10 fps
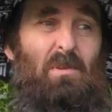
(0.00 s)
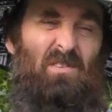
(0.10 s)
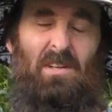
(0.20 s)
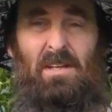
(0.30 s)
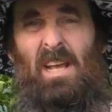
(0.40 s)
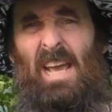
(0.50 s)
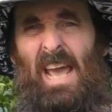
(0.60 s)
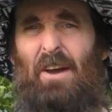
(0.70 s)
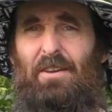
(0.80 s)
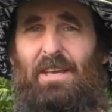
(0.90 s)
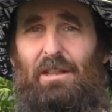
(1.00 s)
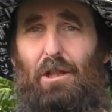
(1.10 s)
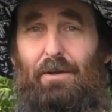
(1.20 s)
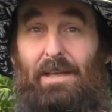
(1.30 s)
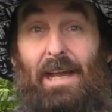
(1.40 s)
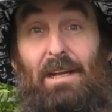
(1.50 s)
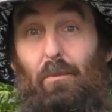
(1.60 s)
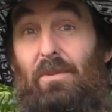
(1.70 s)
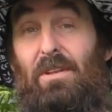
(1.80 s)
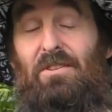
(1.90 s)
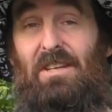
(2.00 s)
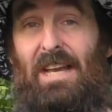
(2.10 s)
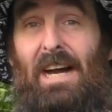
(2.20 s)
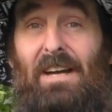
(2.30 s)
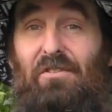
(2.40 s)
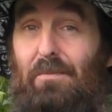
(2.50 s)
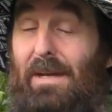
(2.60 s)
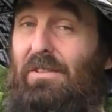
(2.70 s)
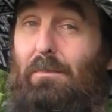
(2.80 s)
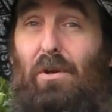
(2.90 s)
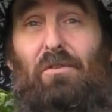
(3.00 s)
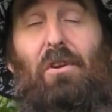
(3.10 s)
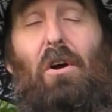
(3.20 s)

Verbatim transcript: as in how you can locate it within your yard to make the most